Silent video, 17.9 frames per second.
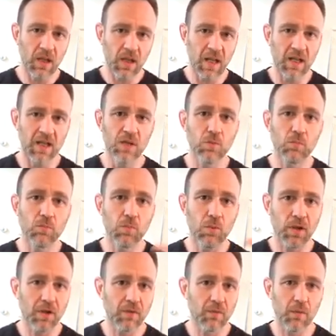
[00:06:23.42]
How do you
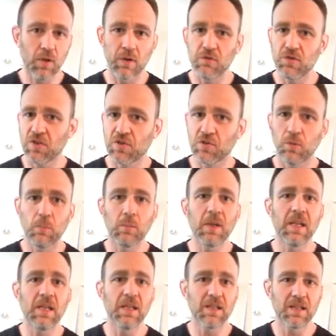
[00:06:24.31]
break free of just
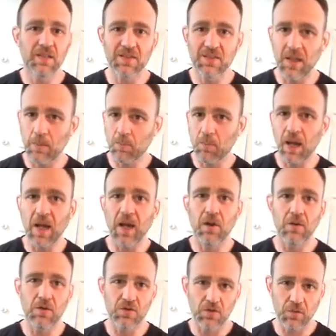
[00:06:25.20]
repeating the same
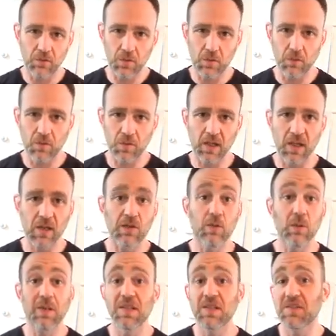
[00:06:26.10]
patterns over and over again,
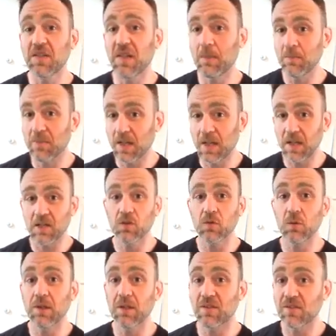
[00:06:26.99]
doing the same
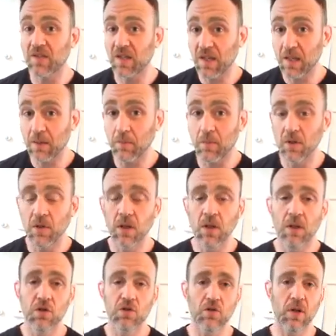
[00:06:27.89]
dance with the same
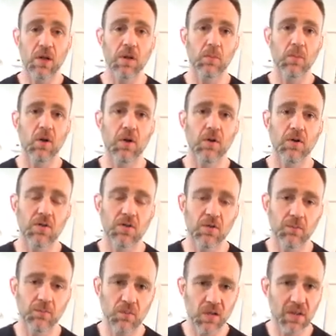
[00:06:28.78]
training
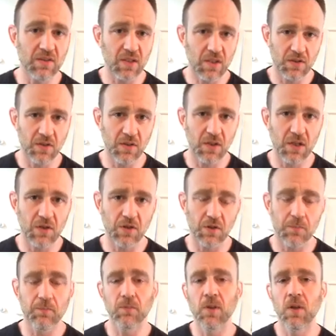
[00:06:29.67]
partners? It's
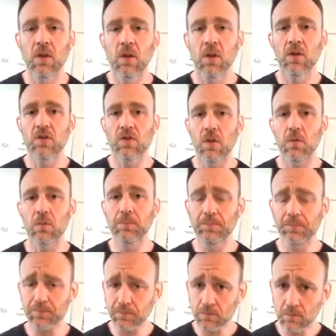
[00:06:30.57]
isolation. So
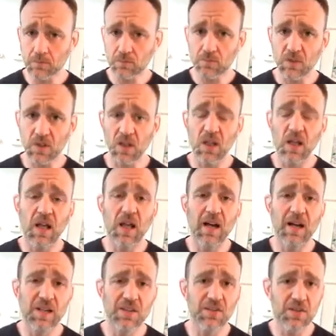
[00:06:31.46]

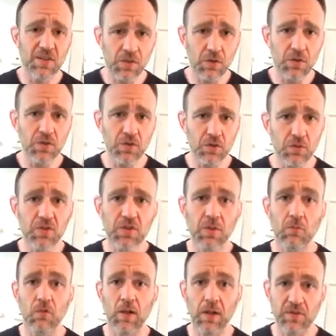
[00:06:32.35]
I still do
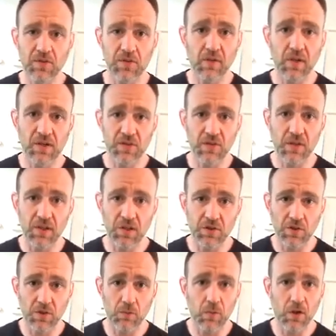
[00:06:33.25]
some rounds of isolation.